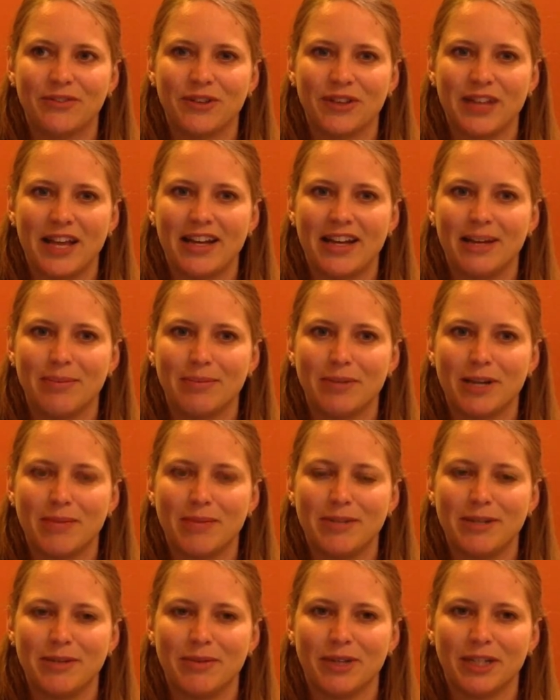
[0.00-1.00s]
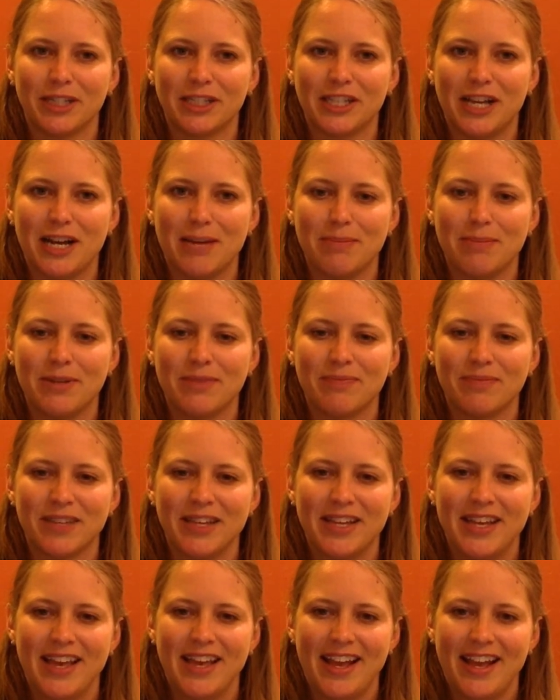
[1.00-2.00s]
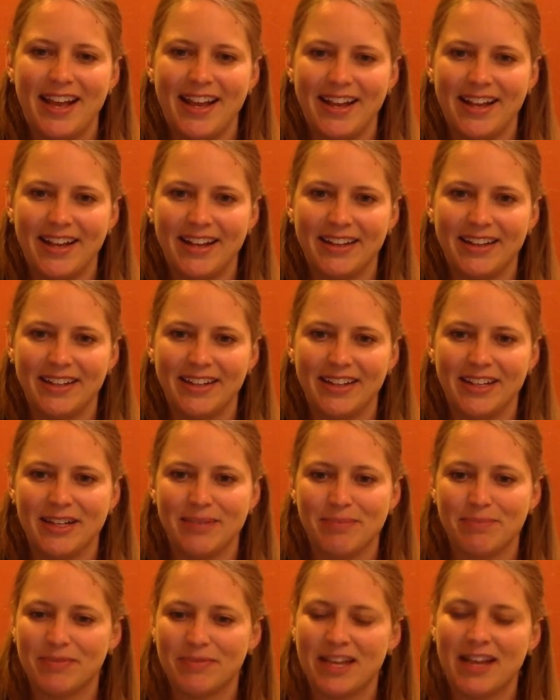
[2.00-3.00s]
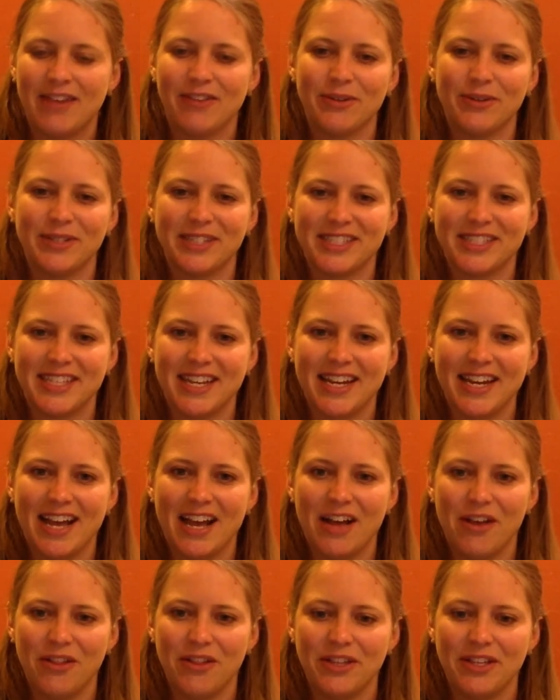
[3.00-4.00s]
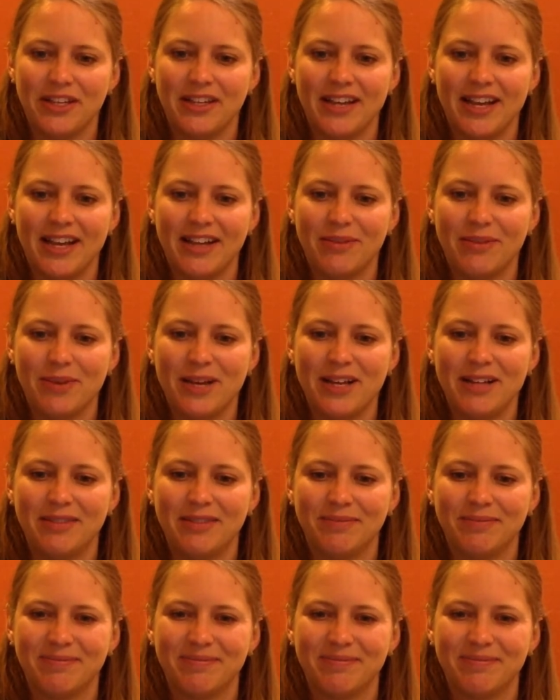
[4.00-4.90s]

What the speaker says: for that upcoming workshop, and everyone stay healthy and well.